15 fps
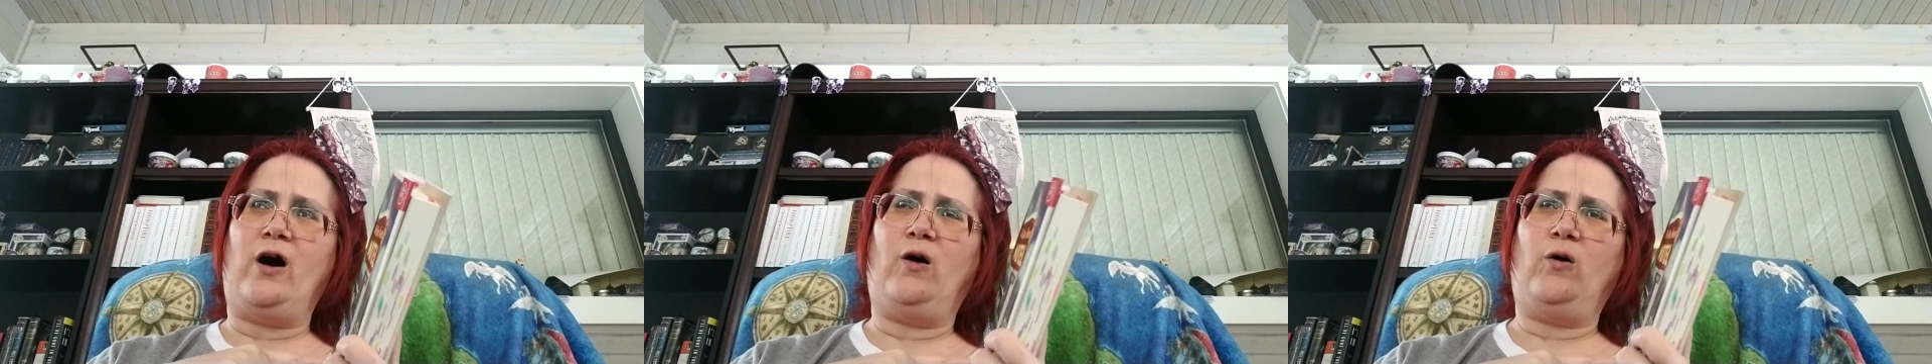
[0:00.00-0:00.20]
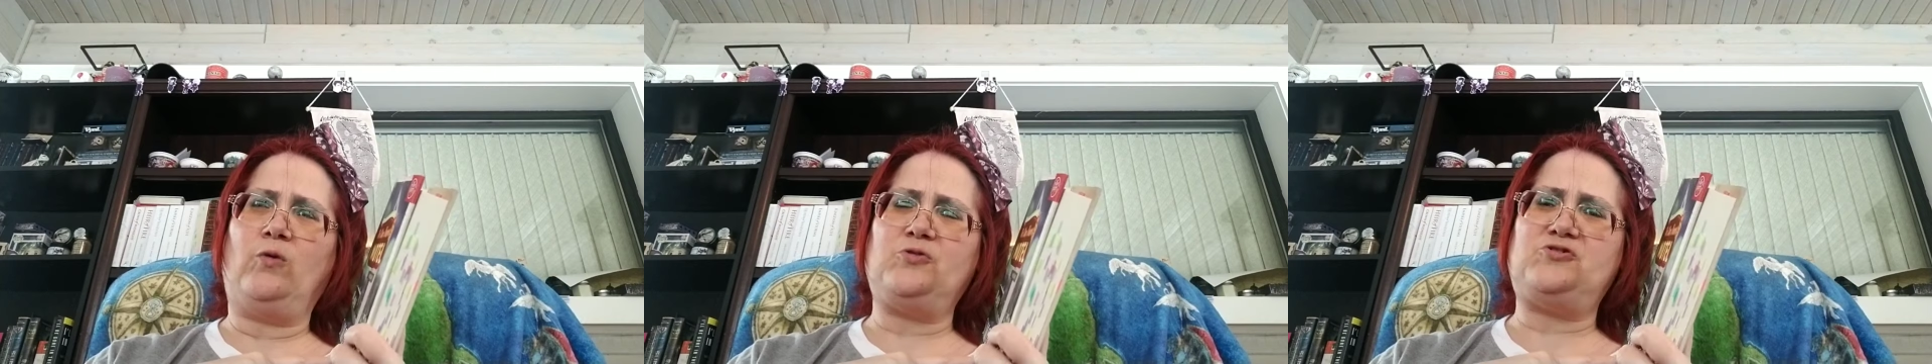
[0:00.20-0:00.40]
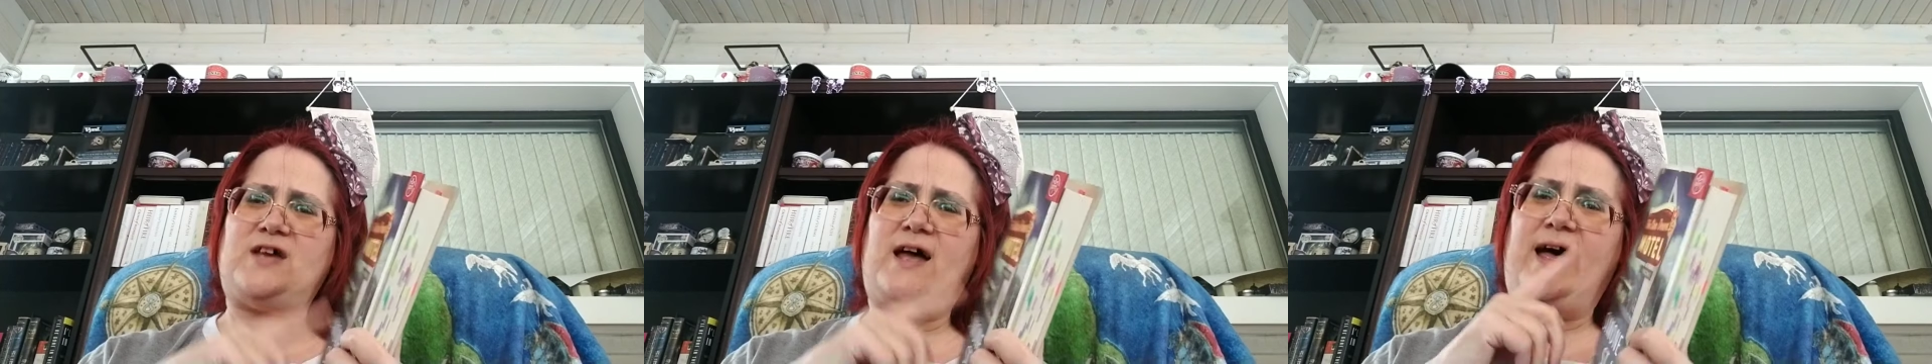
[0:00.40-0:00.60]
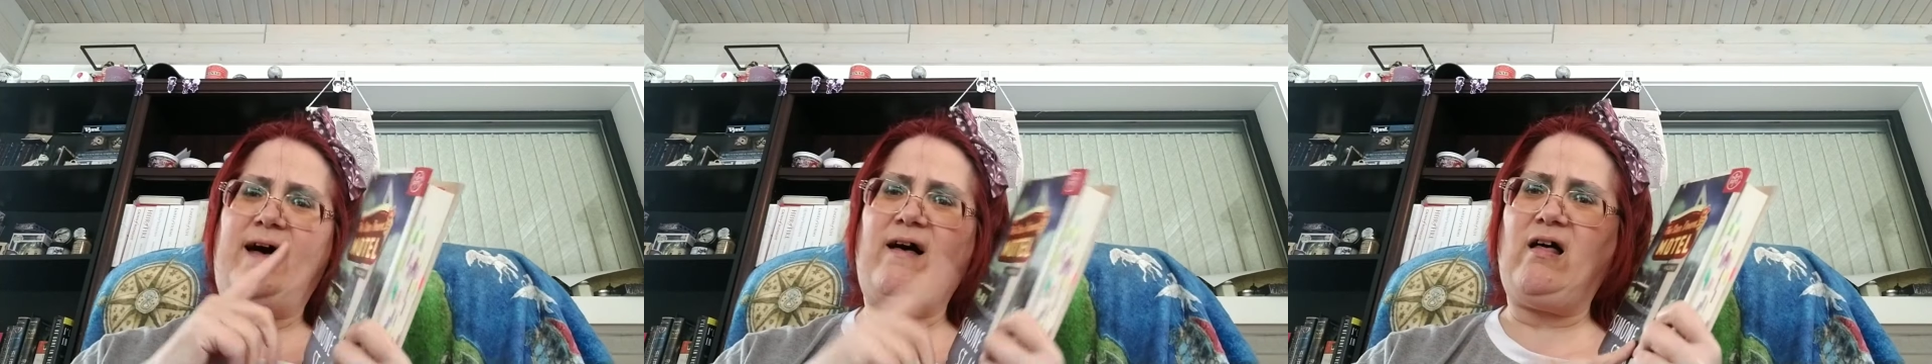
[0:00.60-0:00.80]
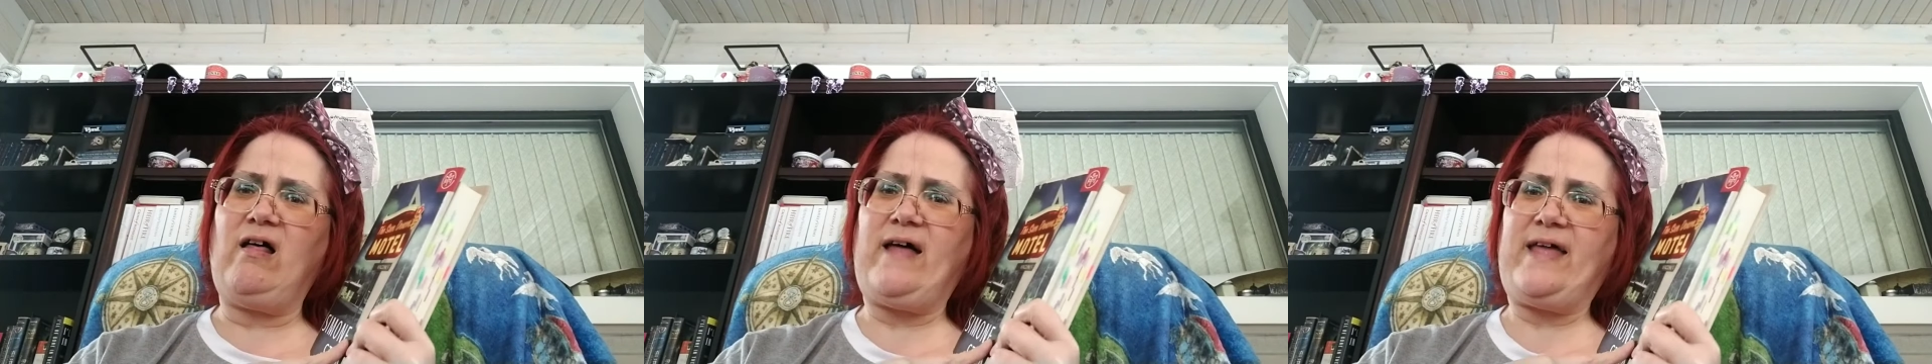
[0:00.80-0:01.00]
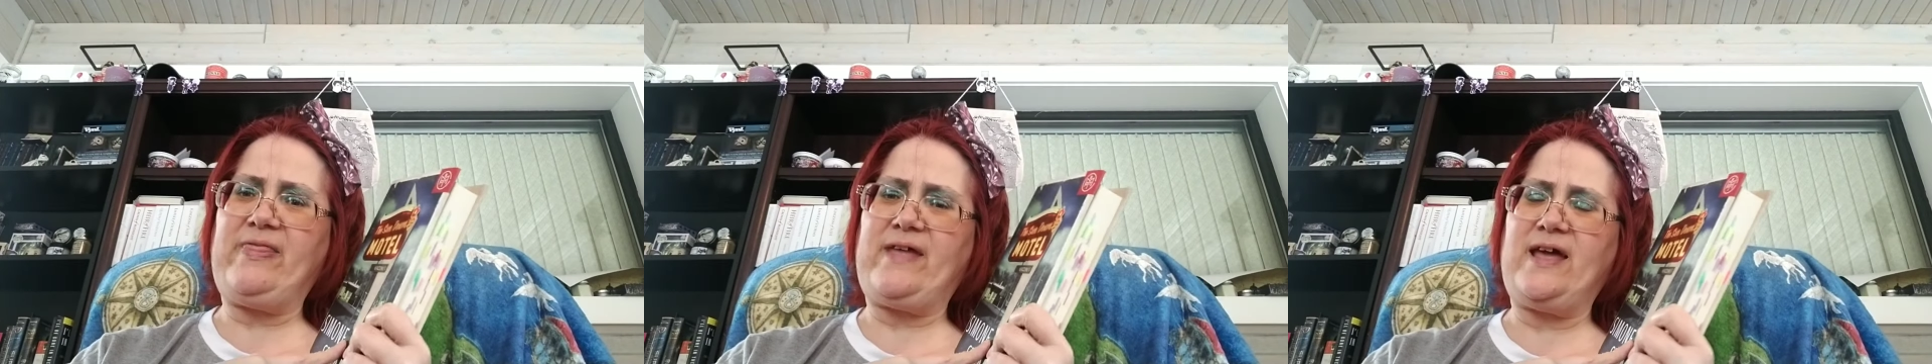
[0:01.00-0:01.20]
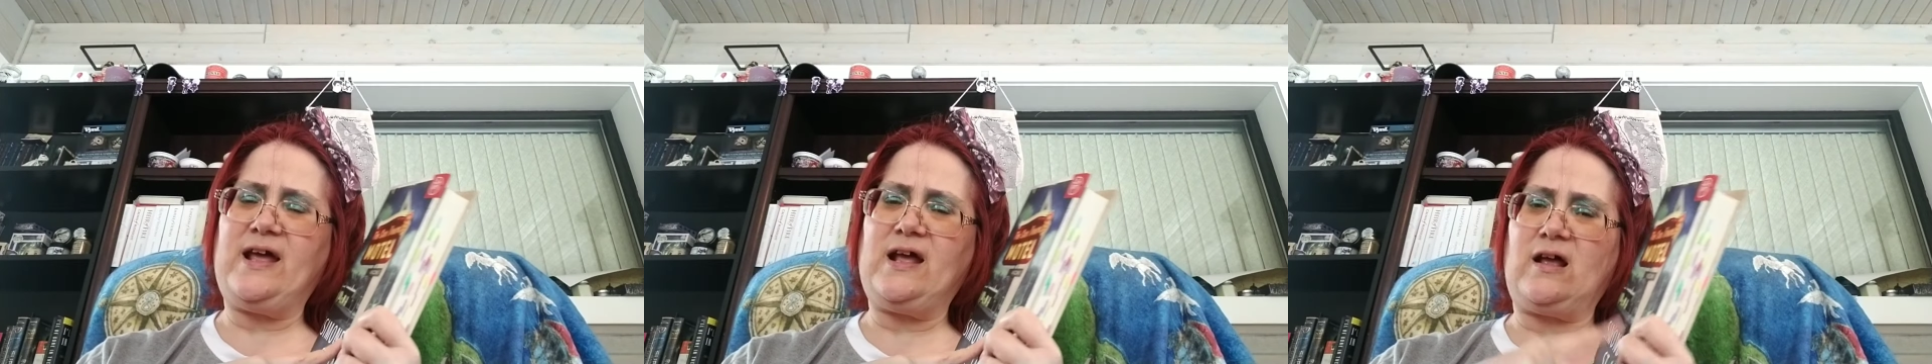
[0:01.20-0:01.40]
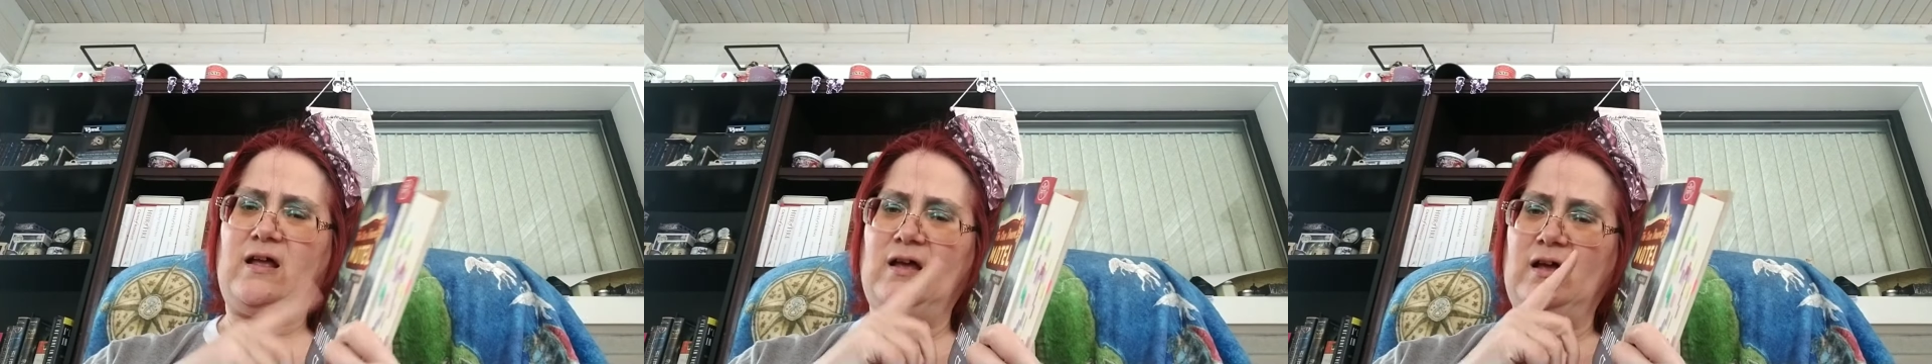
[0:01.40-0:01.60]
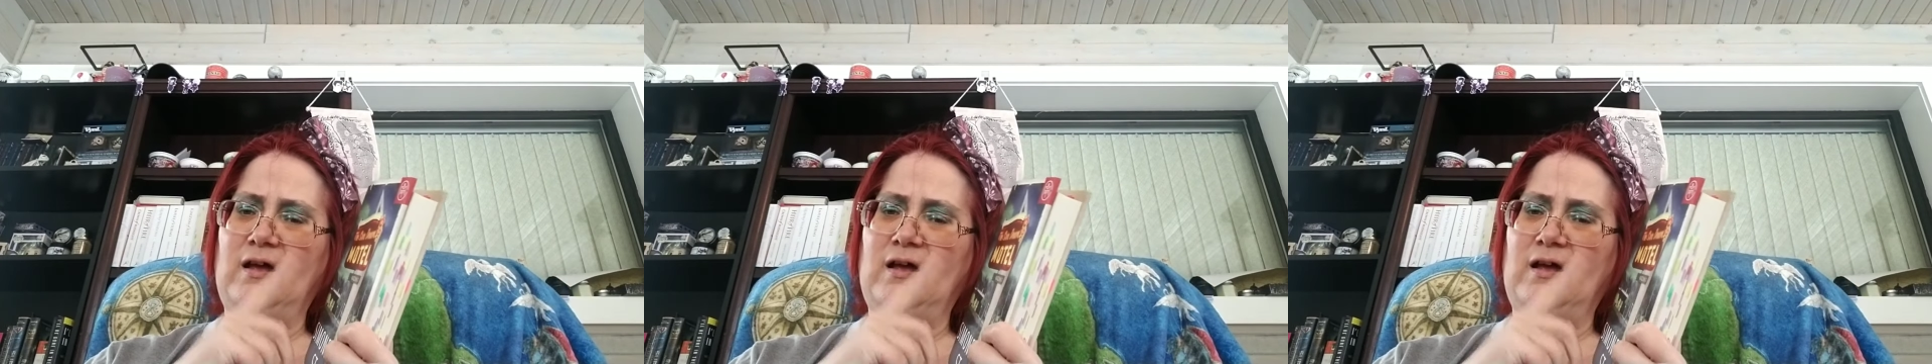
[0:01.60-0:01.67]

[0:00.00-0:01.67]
hotel, I think.